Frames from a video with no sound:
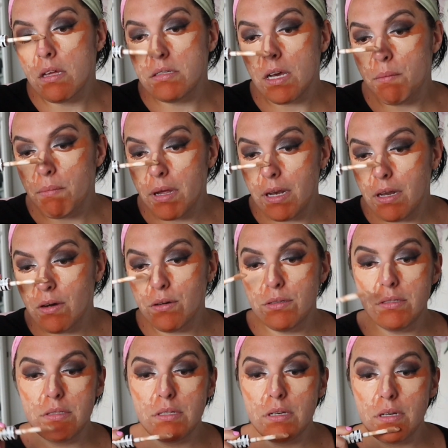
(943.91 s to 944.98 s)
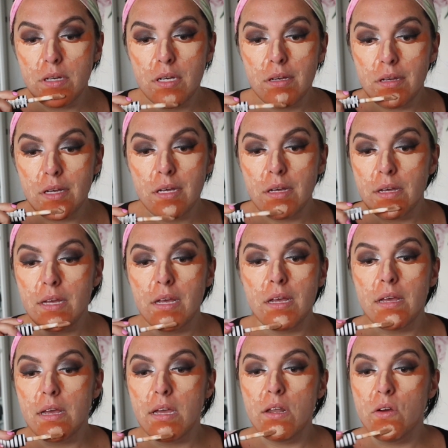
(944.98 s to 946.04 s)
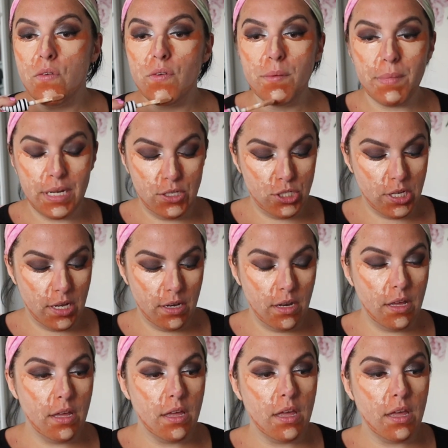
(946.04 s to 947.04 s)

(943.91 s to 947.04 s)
On my nose and over my chin.